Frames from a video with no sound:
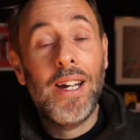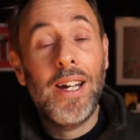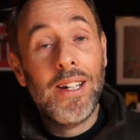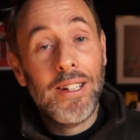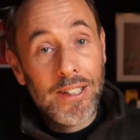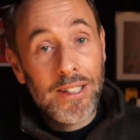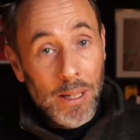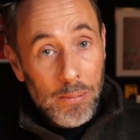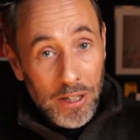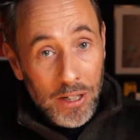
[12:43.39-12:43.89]

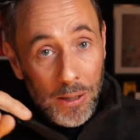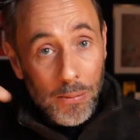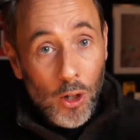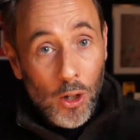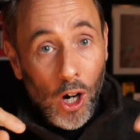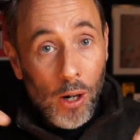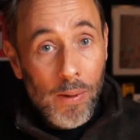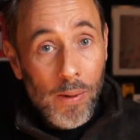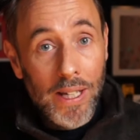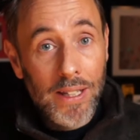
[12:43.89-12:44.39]
Send me some
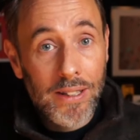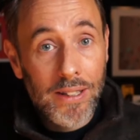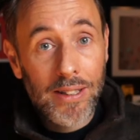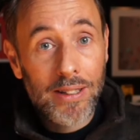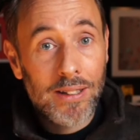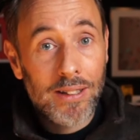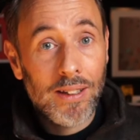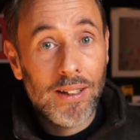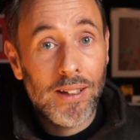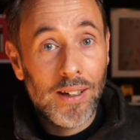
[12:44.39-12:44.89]

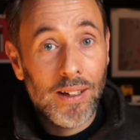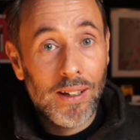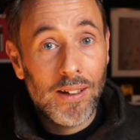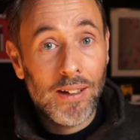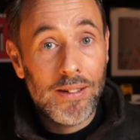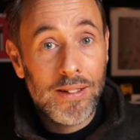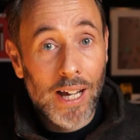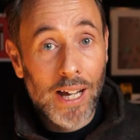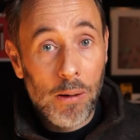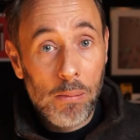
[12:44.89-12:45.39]
comments
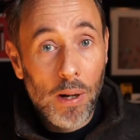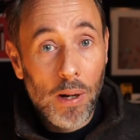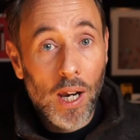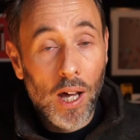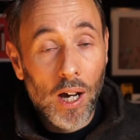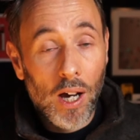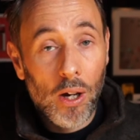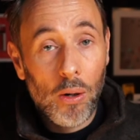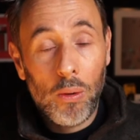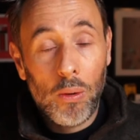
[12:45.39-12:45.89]
down
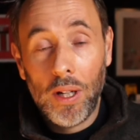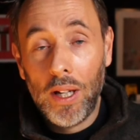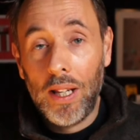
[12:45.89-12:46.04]
below.